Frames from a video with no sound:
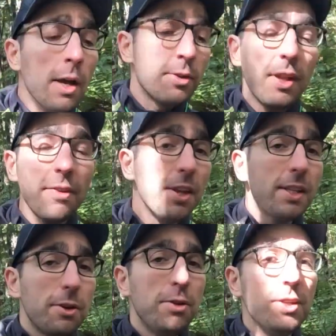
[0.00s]
The next
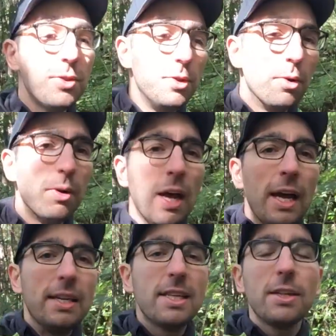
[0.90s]
thing that you need to know
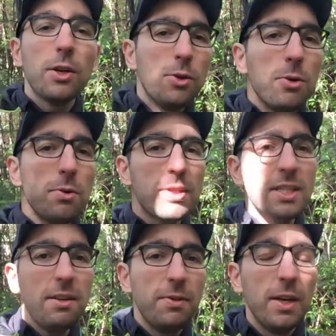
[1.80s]
is that your
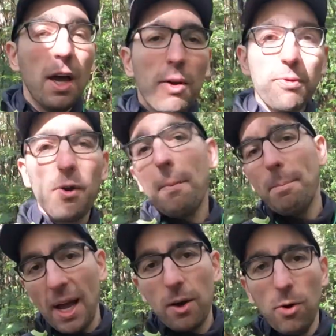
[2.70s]
CV from
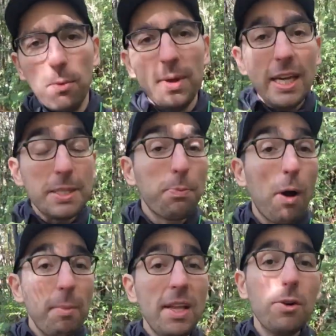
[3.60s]
back home is
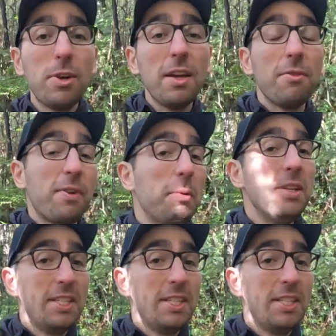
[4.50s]
probably looking very